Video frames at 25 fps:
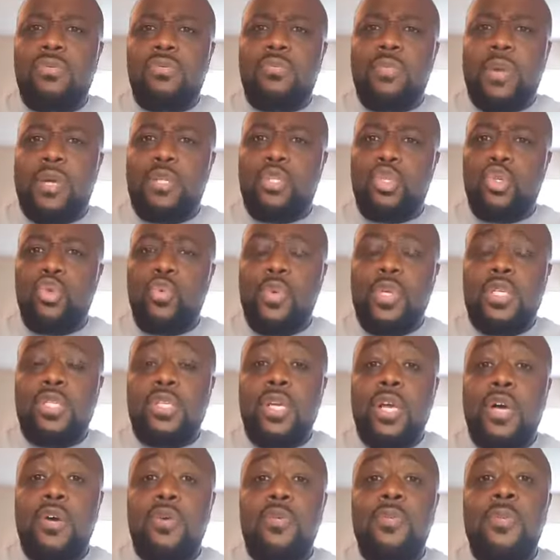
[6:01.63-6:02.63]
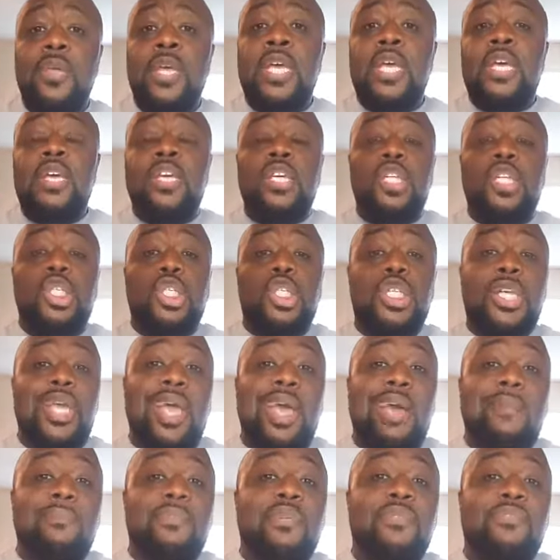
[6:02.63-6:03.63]
about 2 weeks ago, she
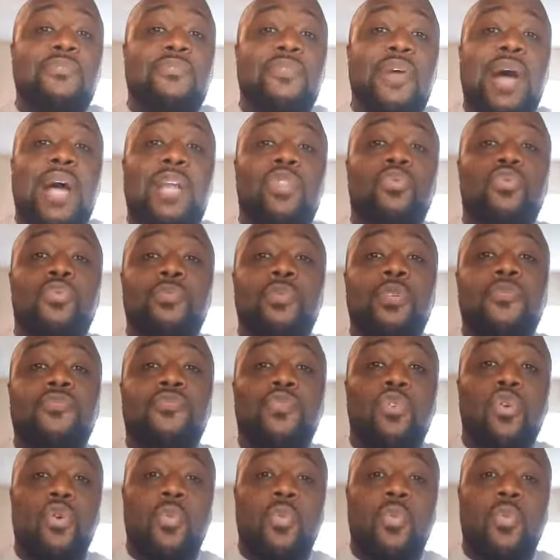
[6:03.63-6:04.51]
had been following me for a